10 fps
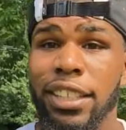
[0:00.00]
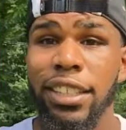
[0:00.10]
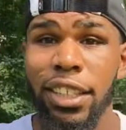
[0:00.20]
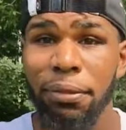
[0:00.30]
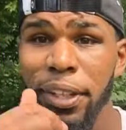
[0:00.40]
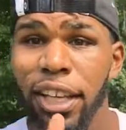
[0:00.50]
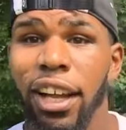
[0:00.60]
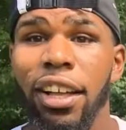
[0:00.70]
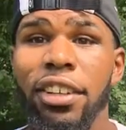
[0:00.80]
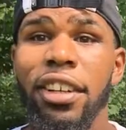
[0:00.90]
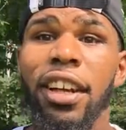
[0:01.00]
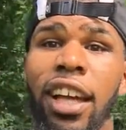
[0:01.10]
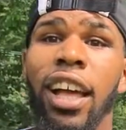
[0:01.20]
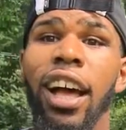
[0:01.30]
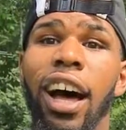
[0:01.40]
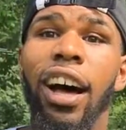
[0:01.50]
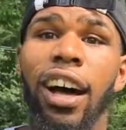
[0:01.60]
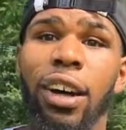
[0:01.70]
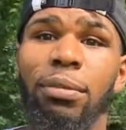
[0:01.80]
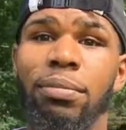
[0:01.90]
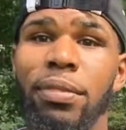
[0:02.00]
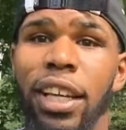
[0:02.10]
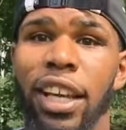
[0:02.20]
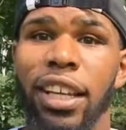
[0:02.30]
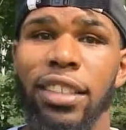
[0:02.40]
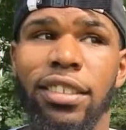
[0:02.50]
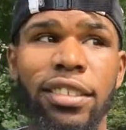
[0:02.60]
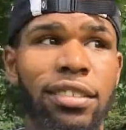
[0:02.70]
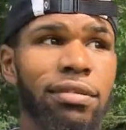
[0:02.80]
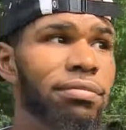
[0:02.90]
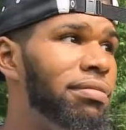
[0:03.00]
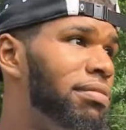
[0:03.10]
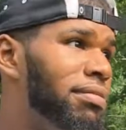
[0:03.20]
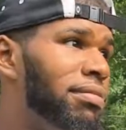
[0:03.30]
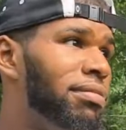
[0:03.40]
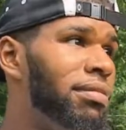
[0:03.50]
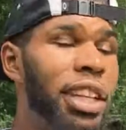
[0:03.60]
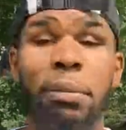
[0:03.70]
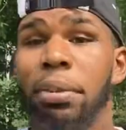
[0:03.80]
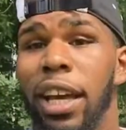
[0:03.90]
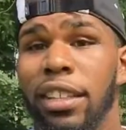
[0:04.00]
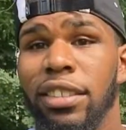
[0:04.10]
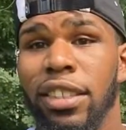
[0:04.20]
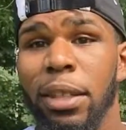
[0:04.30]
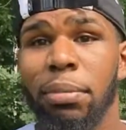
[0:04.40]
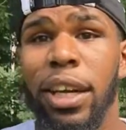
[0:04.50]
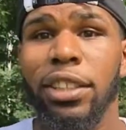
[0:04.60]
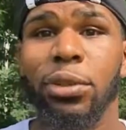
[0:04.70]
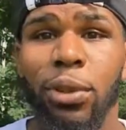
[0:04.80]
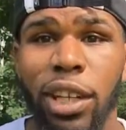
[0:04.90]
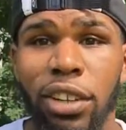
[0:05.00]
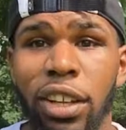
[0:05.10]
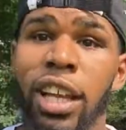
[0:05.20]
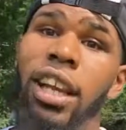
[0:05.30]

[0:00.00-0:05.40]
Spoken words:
significant other. And impact the world.